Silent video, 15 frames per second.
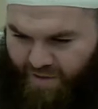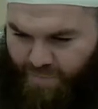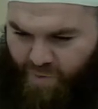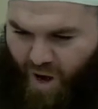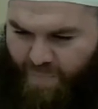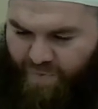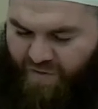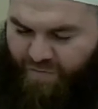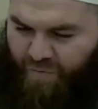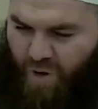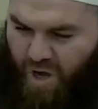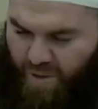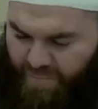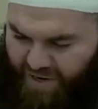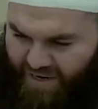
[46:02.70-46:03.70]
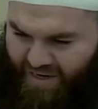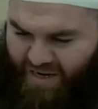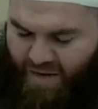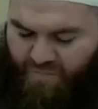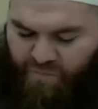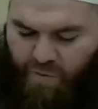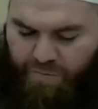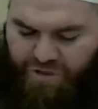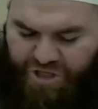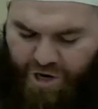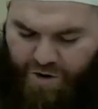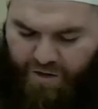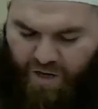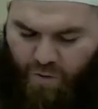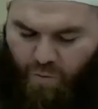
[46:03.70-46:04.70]
the Prophet prohibited him from
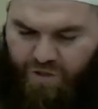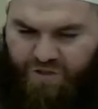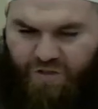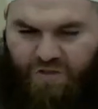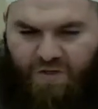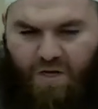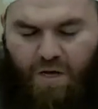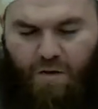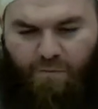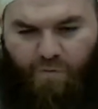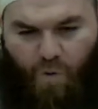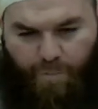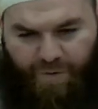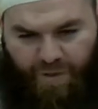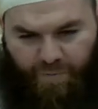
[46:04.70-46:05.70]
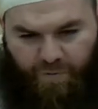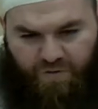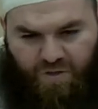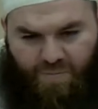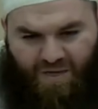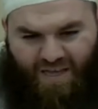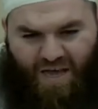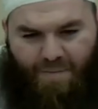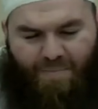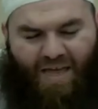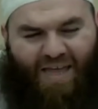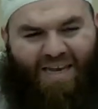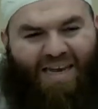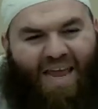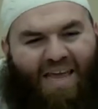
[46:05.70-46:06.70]
sharing it, which is for people to become
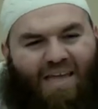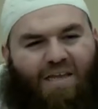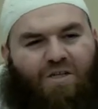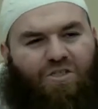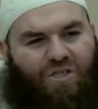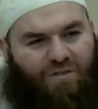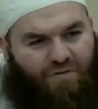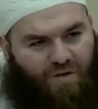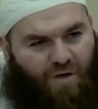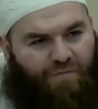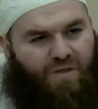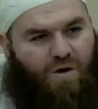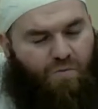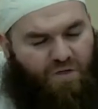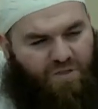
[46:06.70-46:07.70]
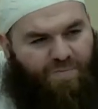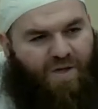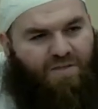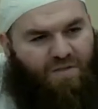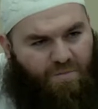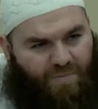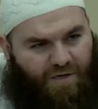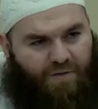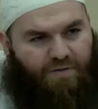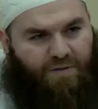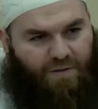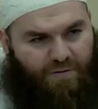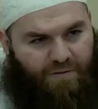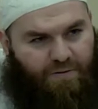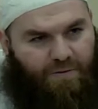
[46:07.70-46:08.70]
negligent of their
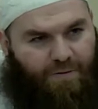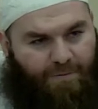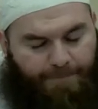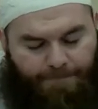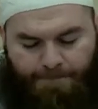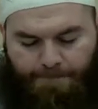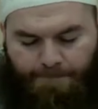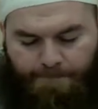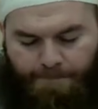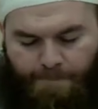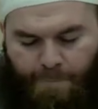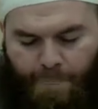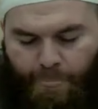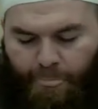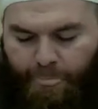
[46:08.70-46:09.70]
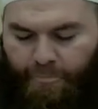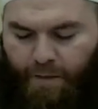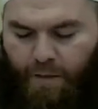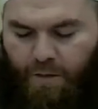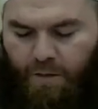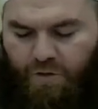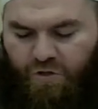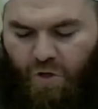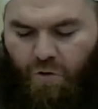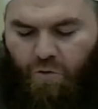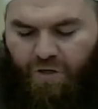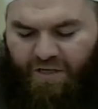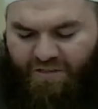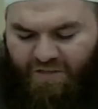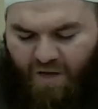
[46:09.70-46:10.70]
responsibilities.
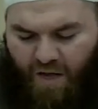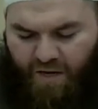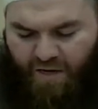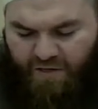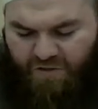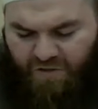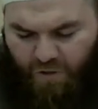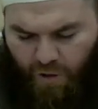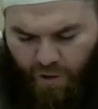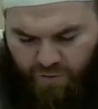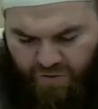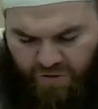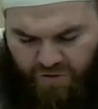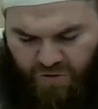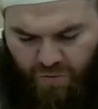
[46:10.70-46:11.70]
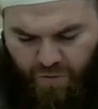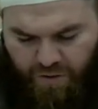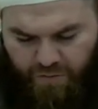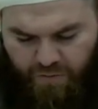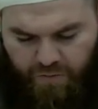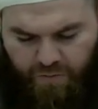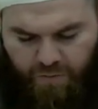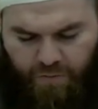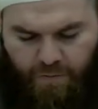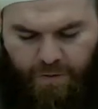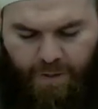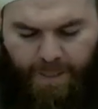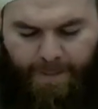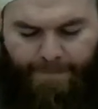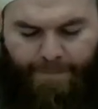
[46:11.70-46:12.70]
So he taught his closest students,
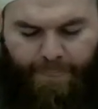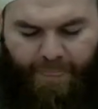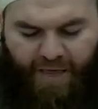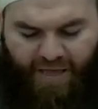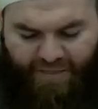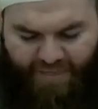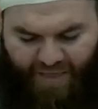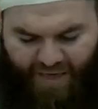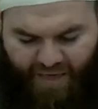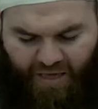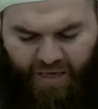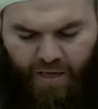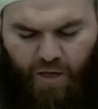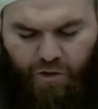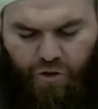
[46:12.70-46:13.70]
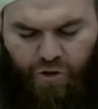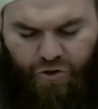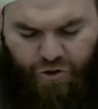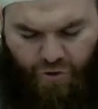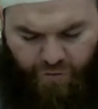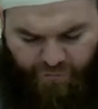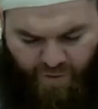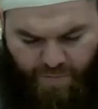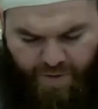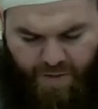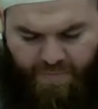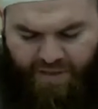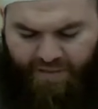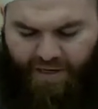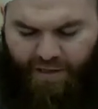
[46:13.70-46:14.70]
and they understood from
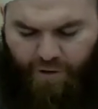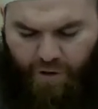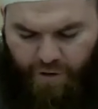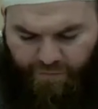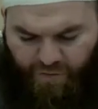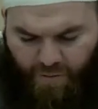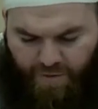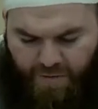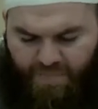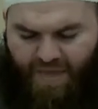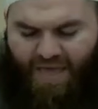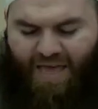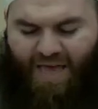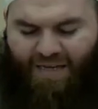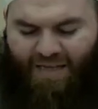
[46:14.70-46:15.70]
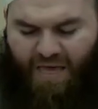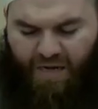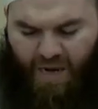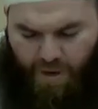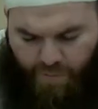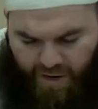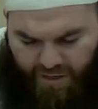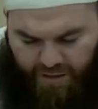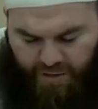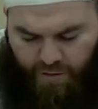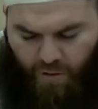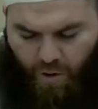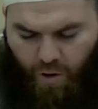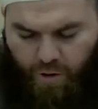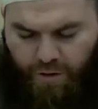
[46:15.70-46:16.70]
him and they learned from him, and they narrated
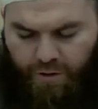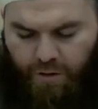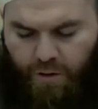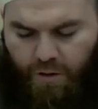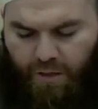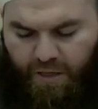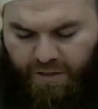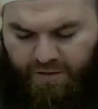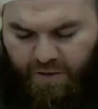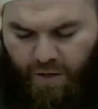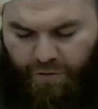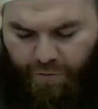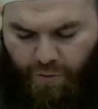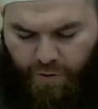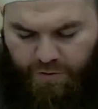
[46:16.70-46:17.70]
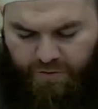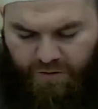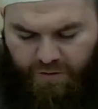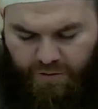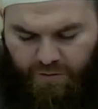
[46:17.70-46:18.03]
on his authority.